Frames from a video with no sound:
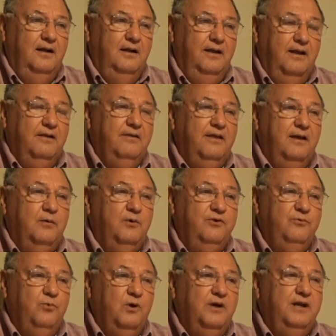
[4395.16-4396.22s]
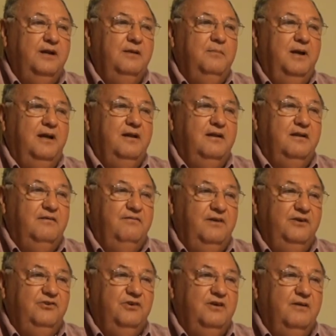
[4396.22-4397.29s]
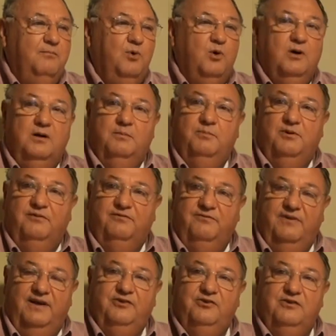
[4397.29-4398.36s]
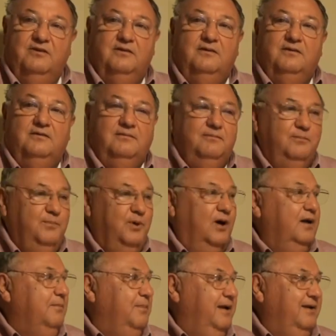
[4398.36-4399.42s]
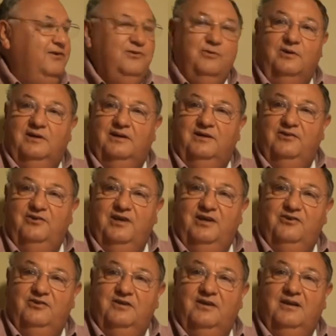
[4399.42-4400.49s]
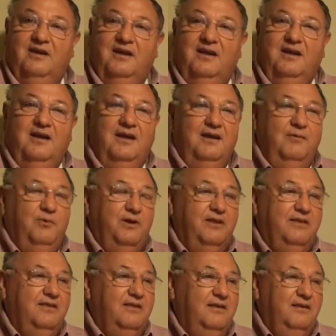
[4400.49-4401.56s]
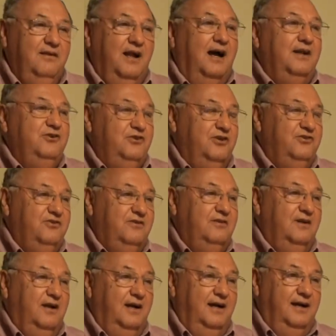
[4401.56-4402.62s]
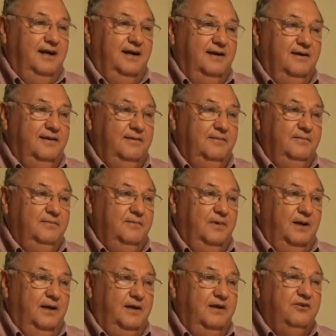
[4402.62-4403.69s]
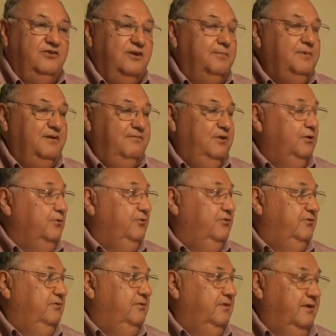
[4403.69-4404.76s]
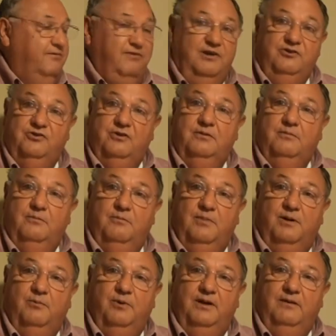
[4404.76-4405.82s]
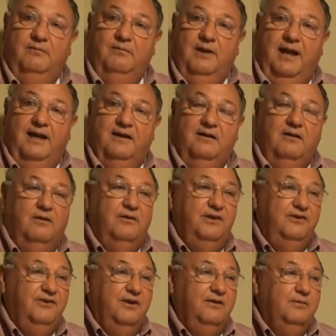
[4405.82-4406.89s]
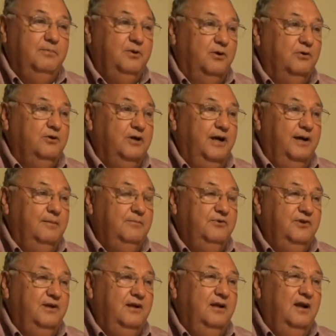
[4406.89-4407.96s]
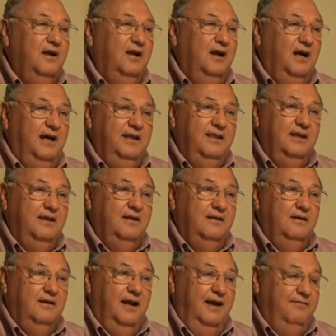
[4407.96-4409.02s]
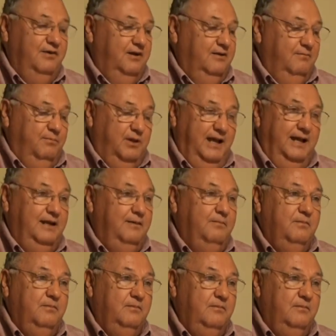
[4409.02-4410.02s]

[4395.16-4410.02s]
the other thing was working to make the division a more professional, broad-based organization with not just uh, a consumptive use division, but we added all these other programs. And I think having a planning